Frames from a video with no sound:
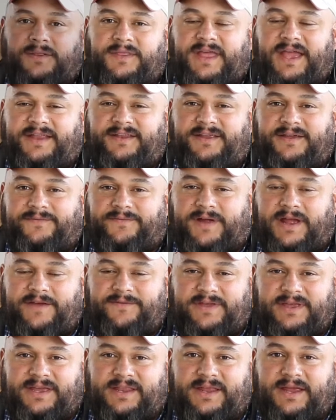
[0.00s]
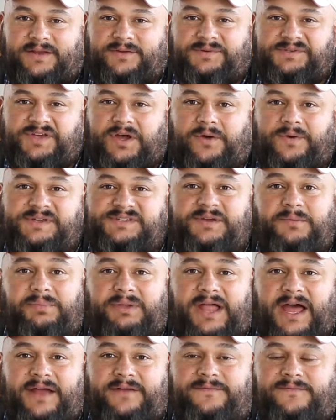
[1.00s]
The idea for HeavyConnect was always a
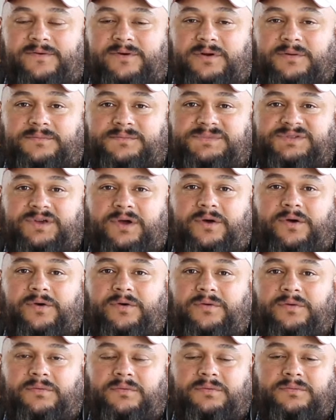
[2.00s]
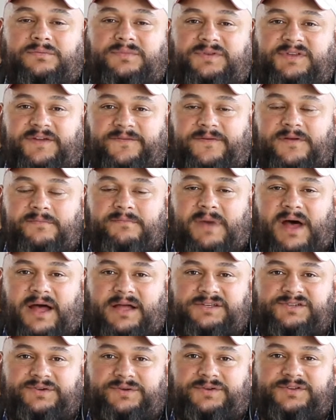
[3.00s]
platform, so different
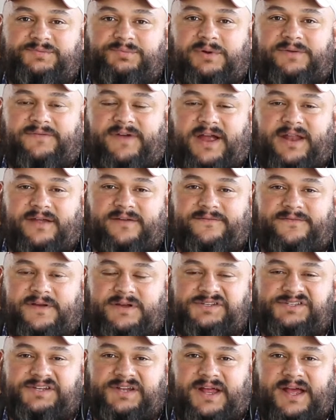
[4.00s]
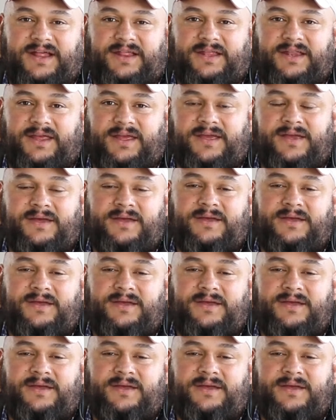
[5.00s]
modules providing functionality